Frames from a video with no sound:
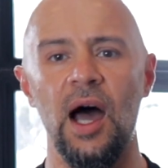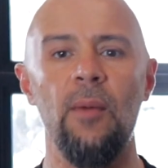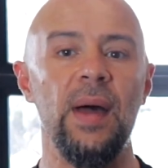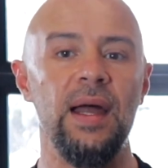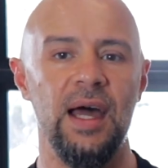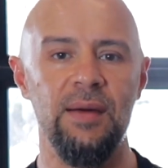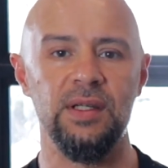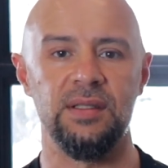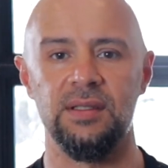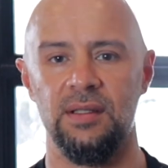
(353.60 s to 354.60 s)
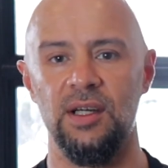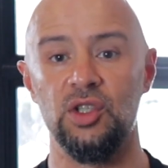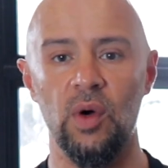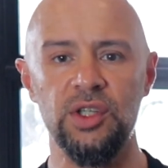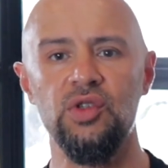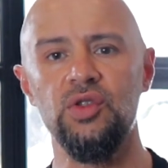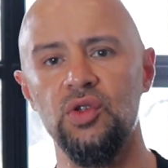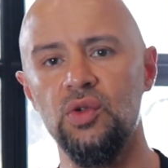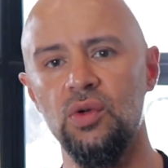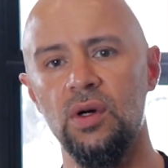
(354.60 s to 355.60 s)
Our bad habits. It's what you
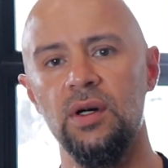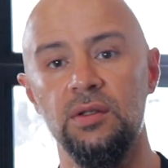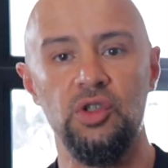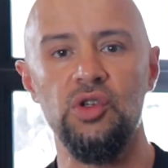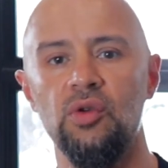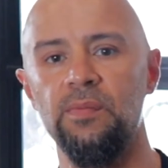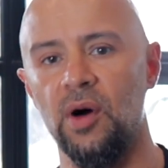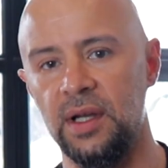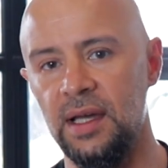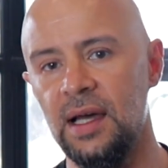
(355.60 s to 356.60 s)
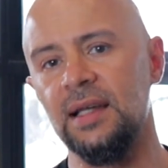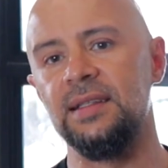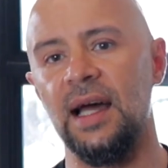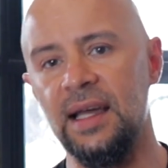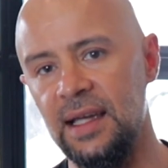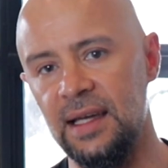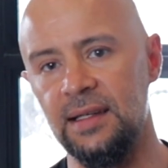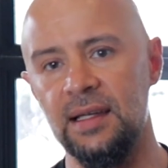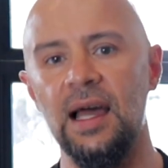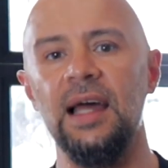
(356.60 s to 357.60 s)
do to your body day
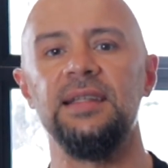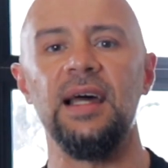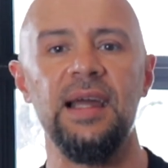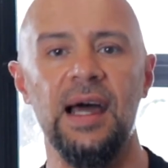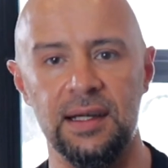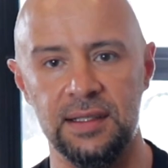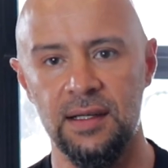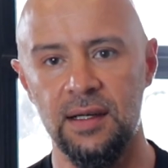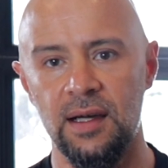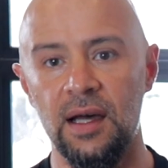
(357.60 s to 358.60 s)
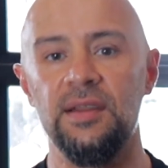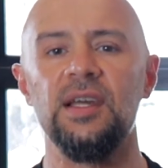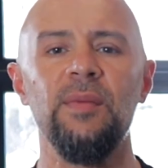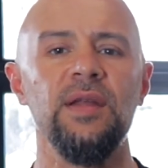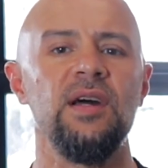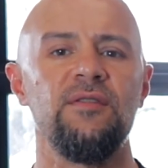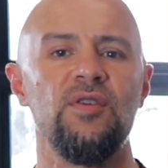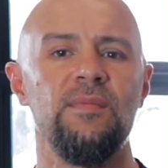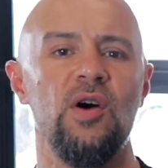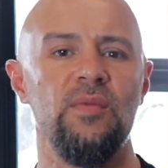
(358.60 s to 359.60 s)
in and day out. Think about that
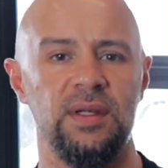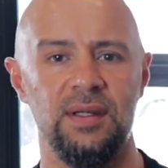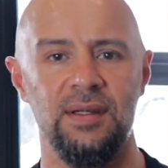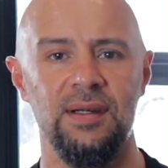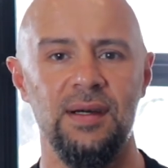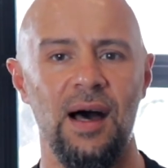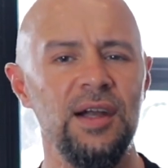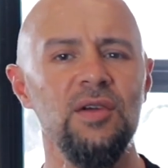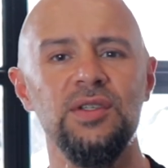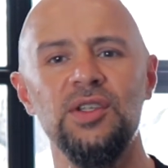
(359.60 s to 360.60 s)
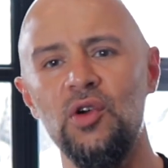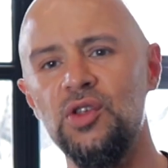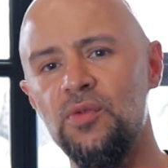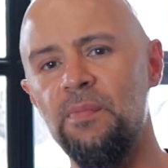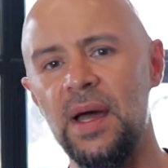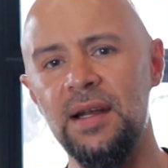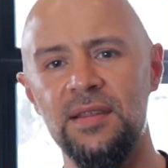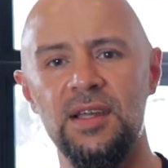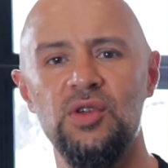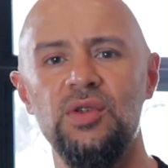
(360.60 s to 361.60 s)
for a moment. I don't know you
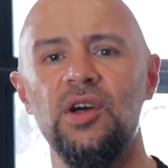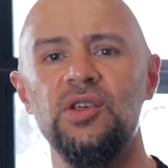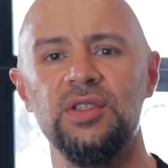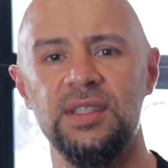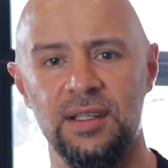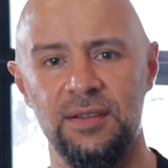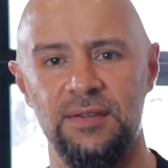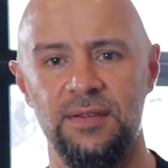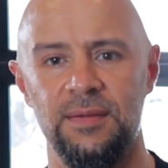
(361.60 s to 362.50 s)
better than you know yourself.